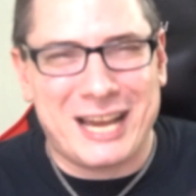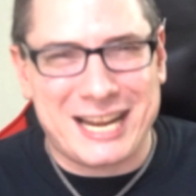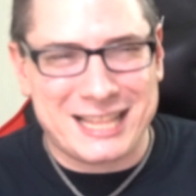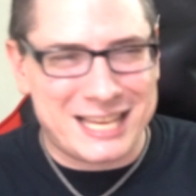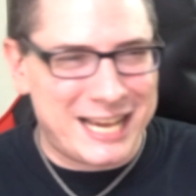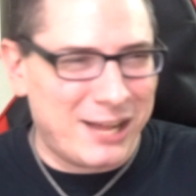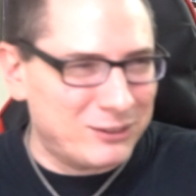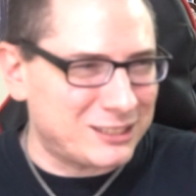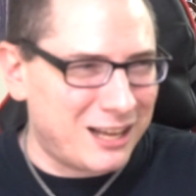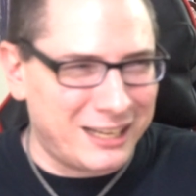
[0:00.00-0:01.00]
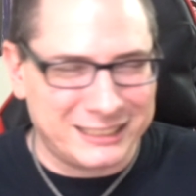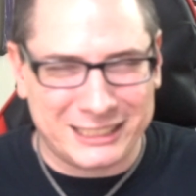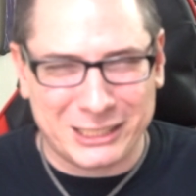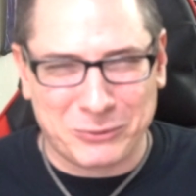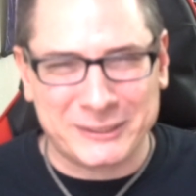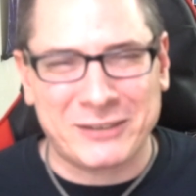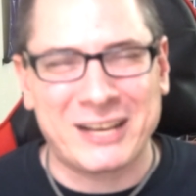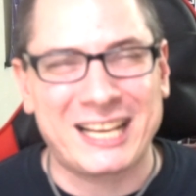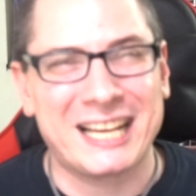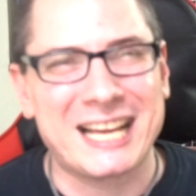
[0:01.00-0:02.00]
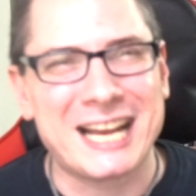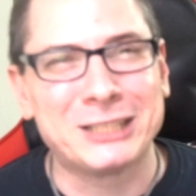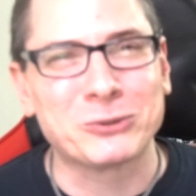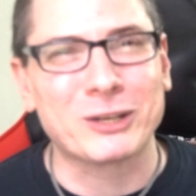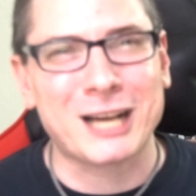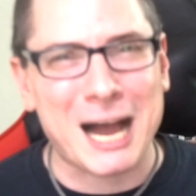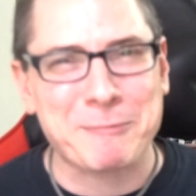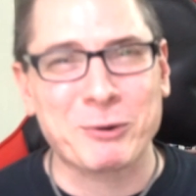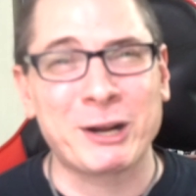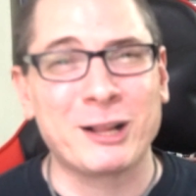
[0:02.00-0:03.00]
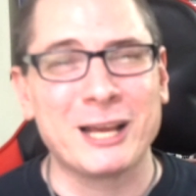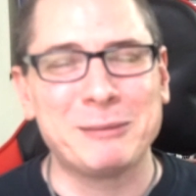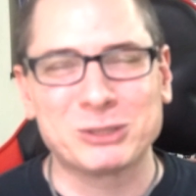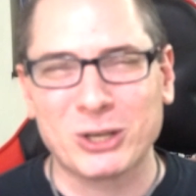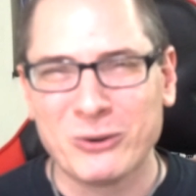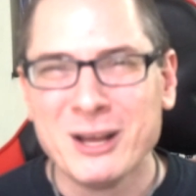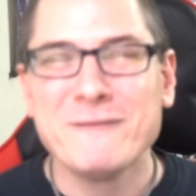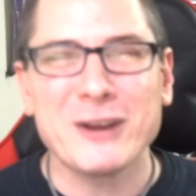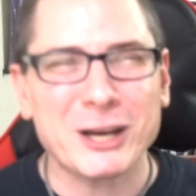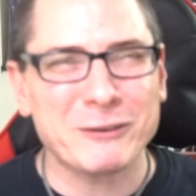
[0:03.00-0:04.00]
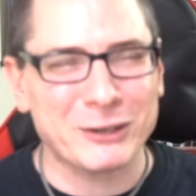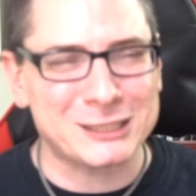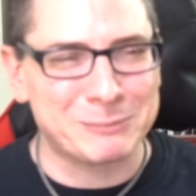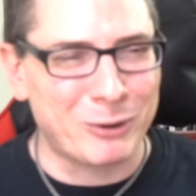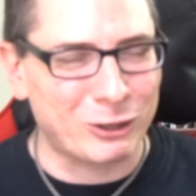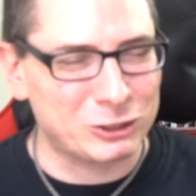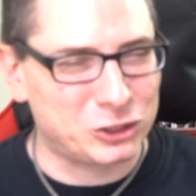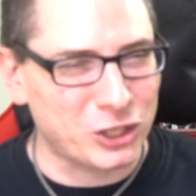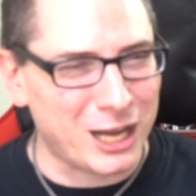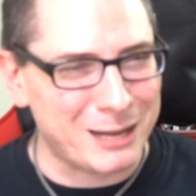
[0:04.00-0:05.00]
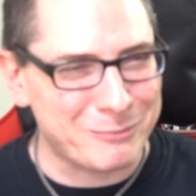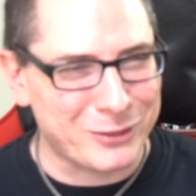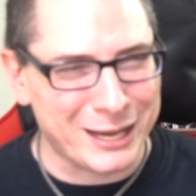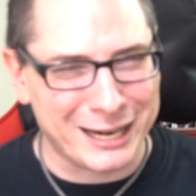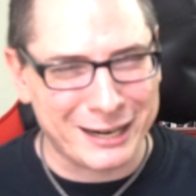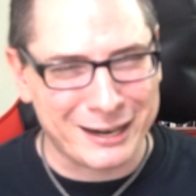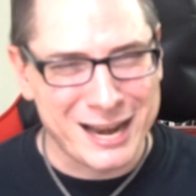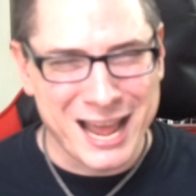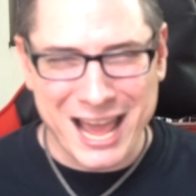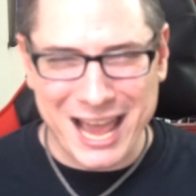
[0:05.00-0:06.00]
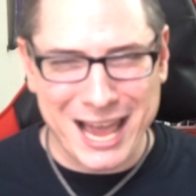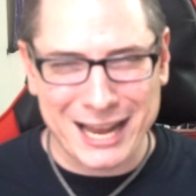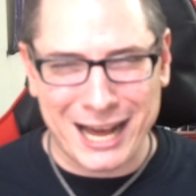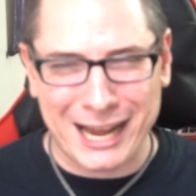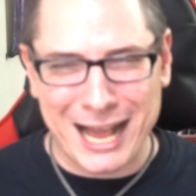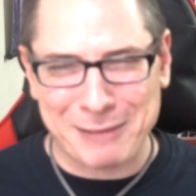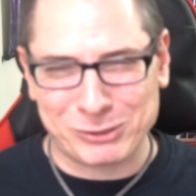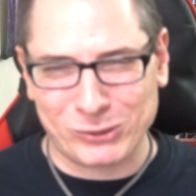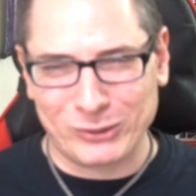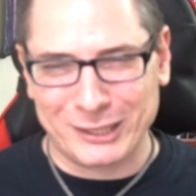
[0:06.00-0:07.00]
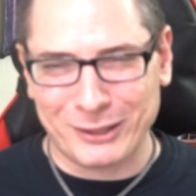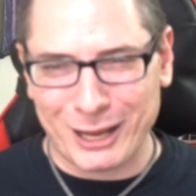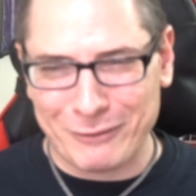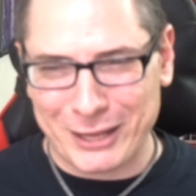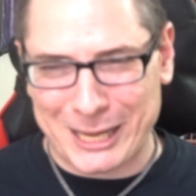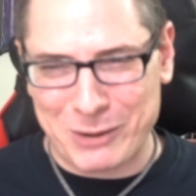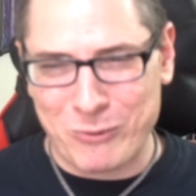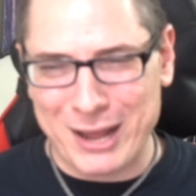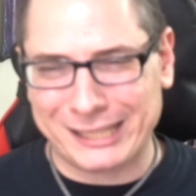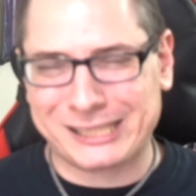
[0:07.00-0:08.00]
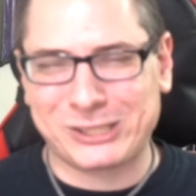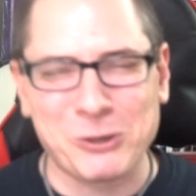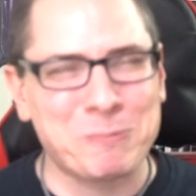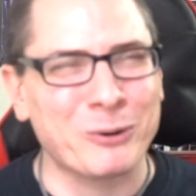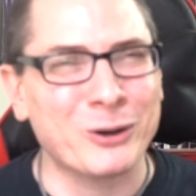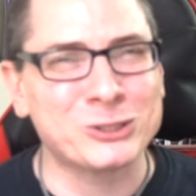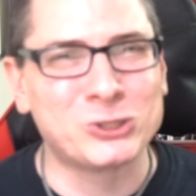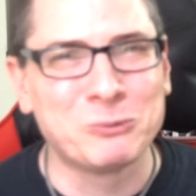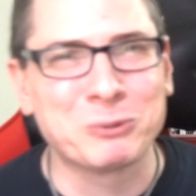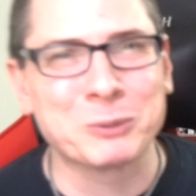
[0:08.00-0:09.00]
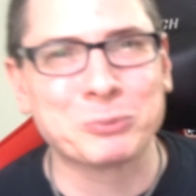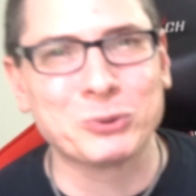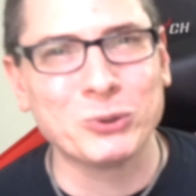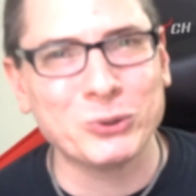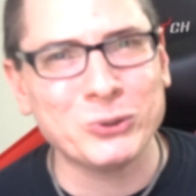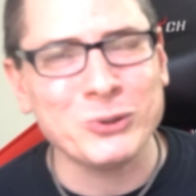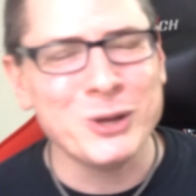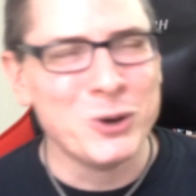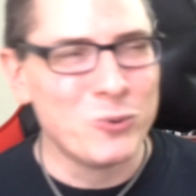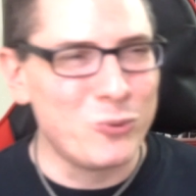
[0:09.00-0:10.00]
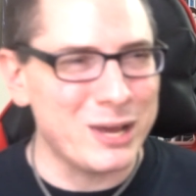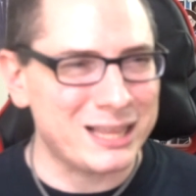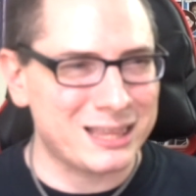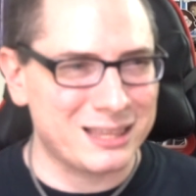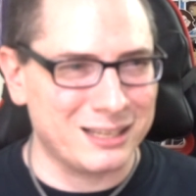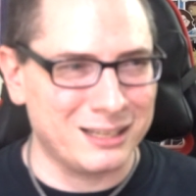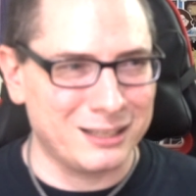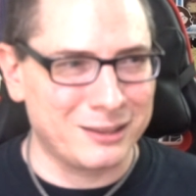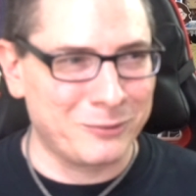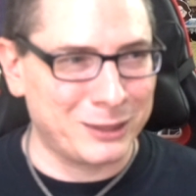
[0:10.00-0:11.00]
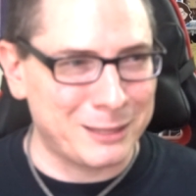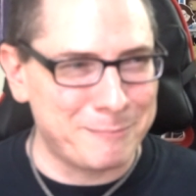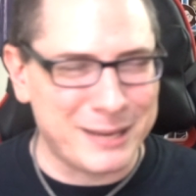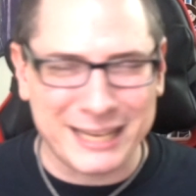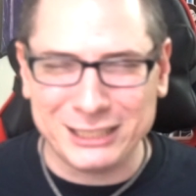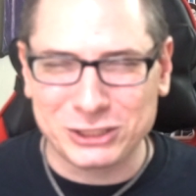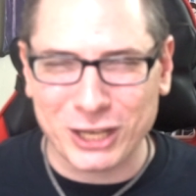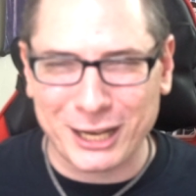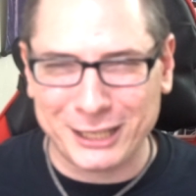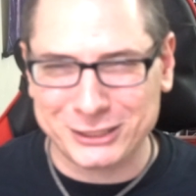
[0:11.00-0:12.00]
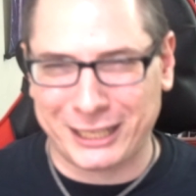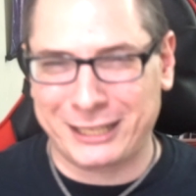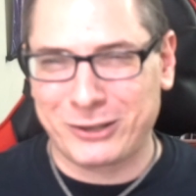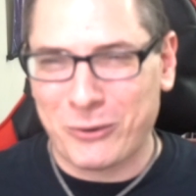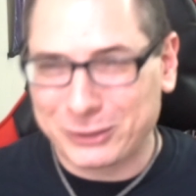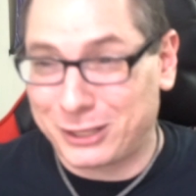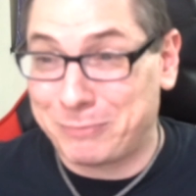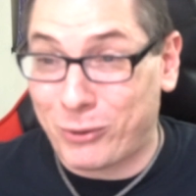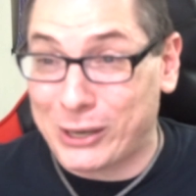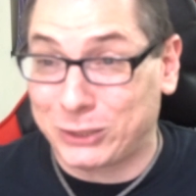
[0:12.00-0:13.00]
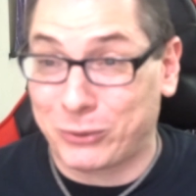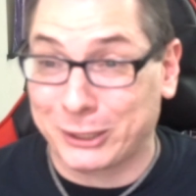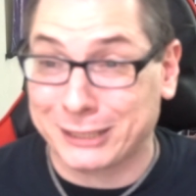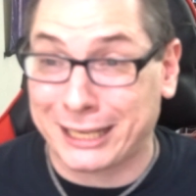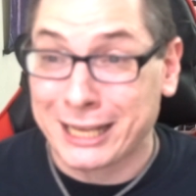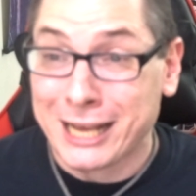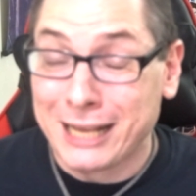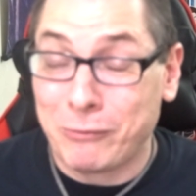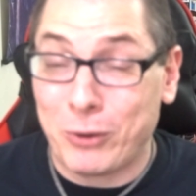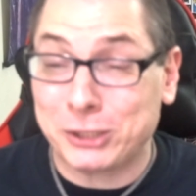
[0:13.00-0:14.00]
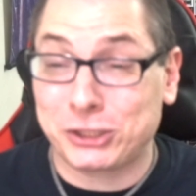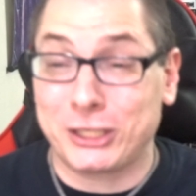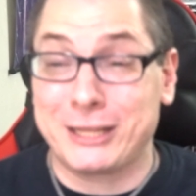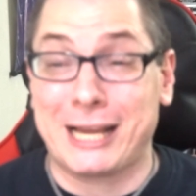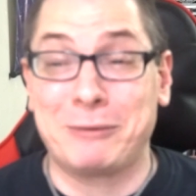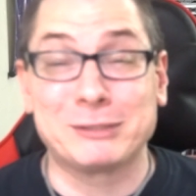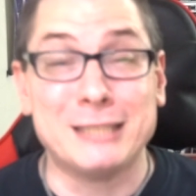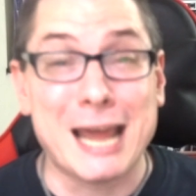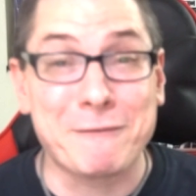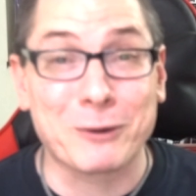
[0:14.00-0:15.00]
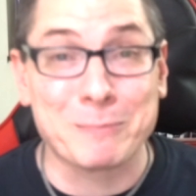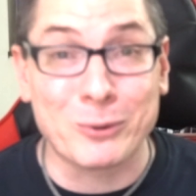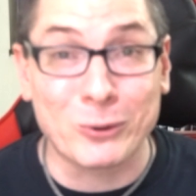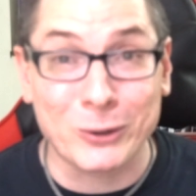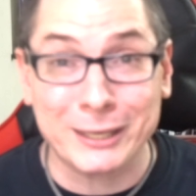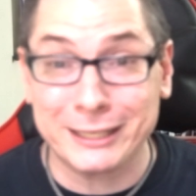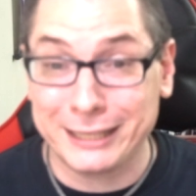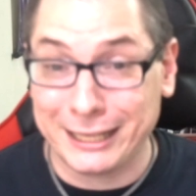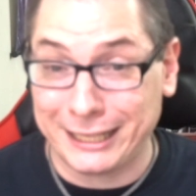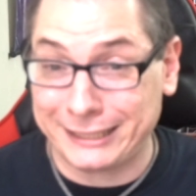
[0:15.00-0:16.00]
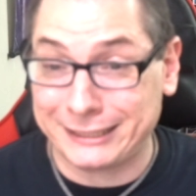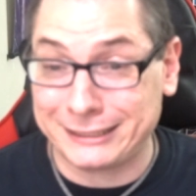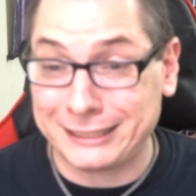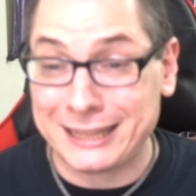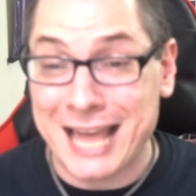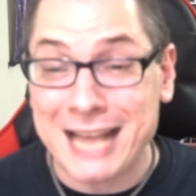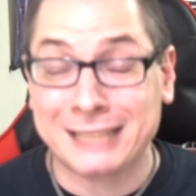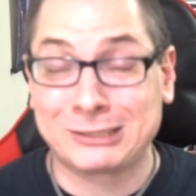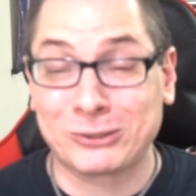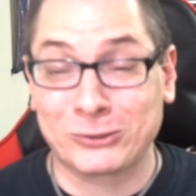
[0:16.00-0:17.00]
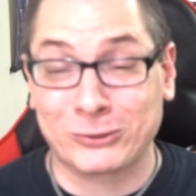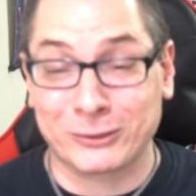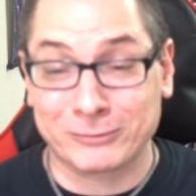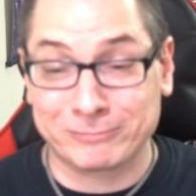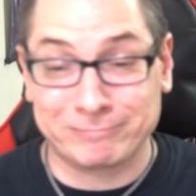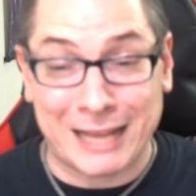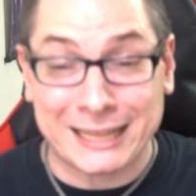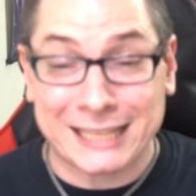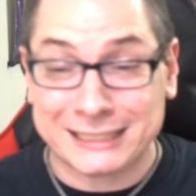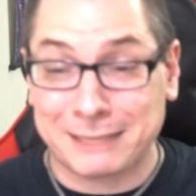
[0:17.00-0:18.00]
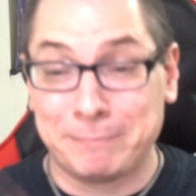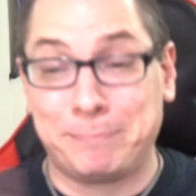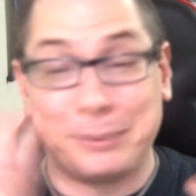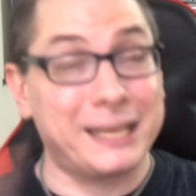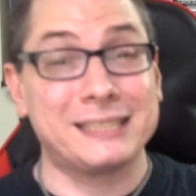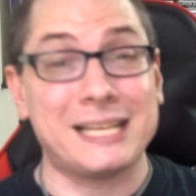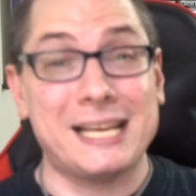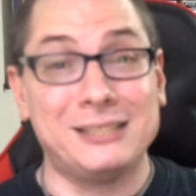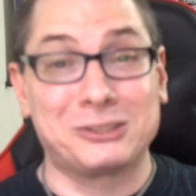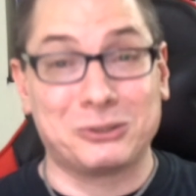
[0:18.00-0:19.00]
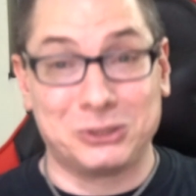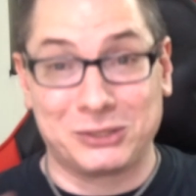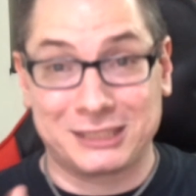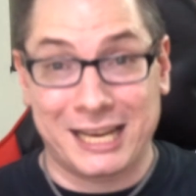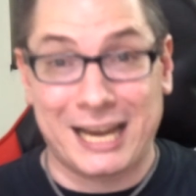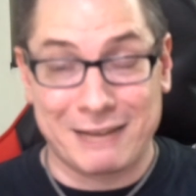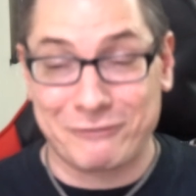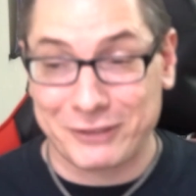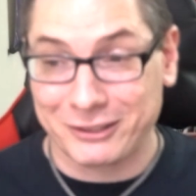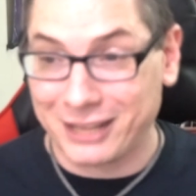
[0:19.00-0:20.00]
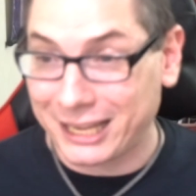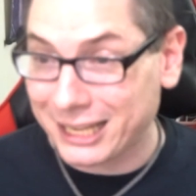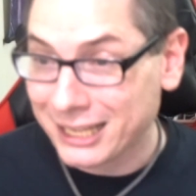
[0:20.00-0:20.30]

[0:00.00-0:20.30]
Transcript: anything else on here without getting any sort of copyright claim. So very, very smart job there. And I absolutely love that he went super, super brutal with uh, the with the mean judge, like going to the point to where it's like wishing that he was never born. Like that sort of that, that's like the biggest insult you could say, I feel like.